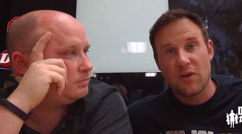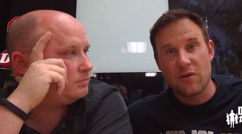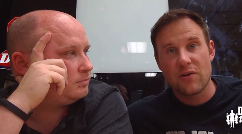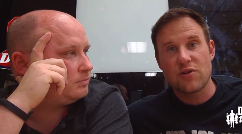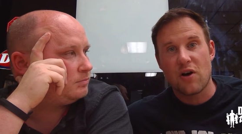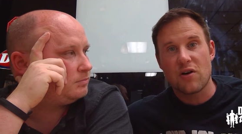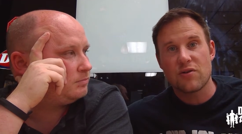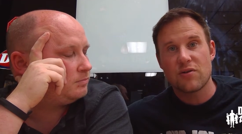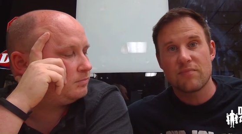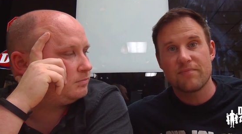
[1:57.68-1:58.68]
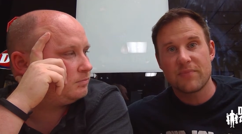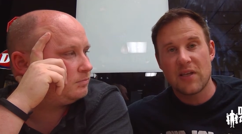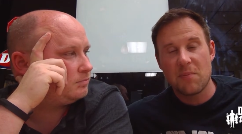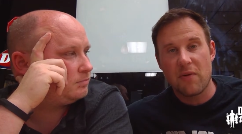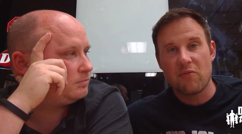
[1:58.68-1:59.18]
Speaker 1: You're in charge.
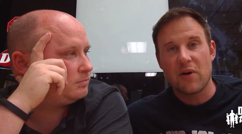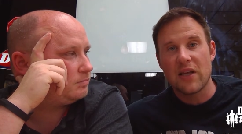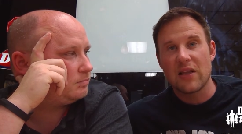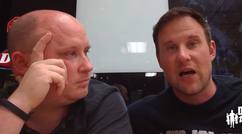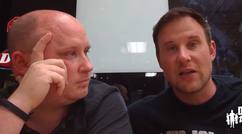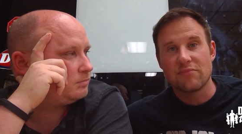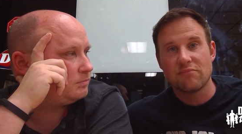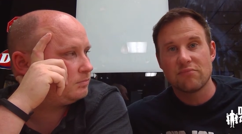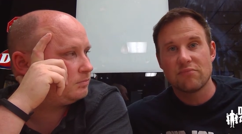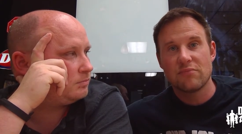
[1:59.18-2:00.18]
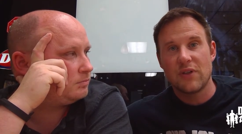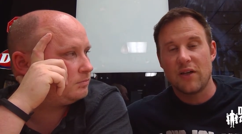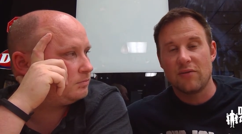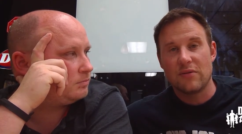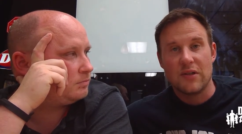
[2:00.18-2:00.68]
Keep everybody in line." You
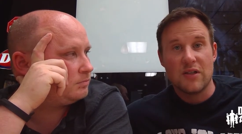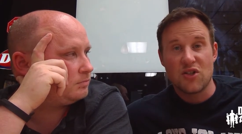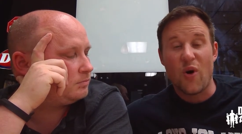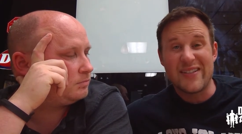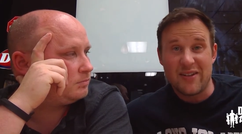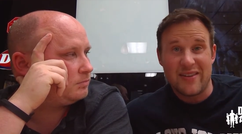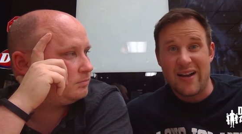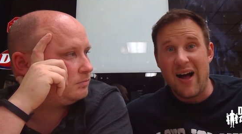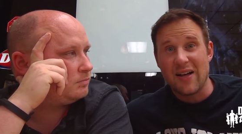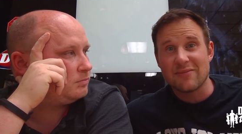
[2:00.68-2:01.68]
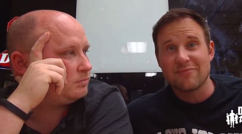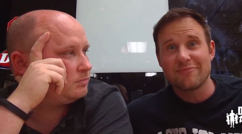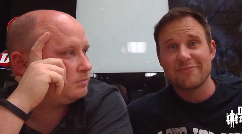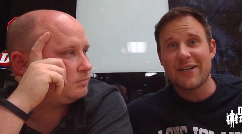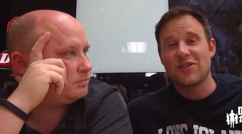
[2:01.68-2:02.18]
know? So I took that on.
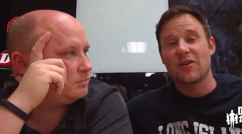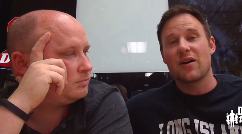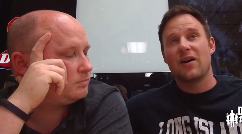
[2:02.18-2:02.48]
I took